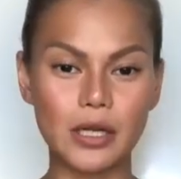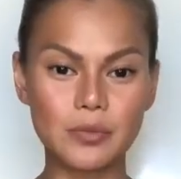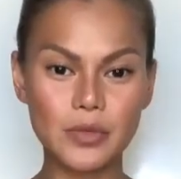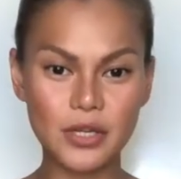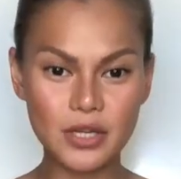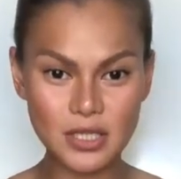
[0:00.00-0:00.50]

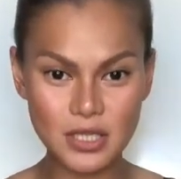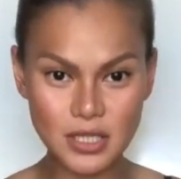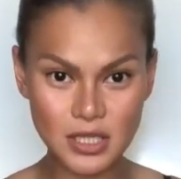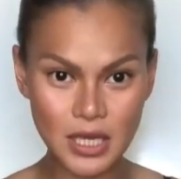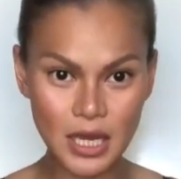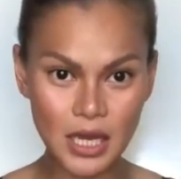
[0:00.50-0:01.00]
because
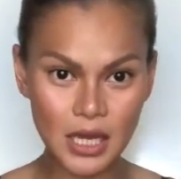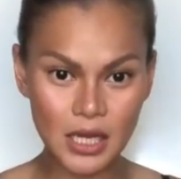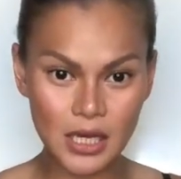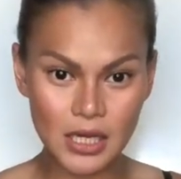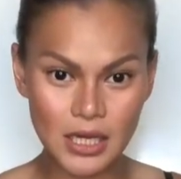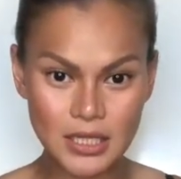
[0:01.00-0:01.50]

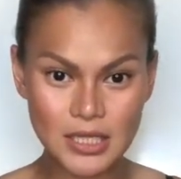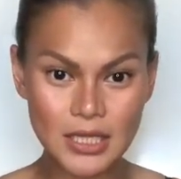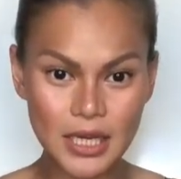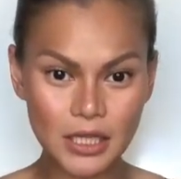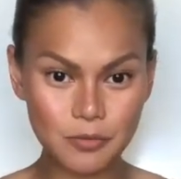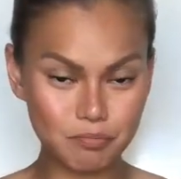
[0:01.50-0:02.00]
it's
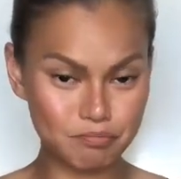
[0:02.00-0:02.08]
like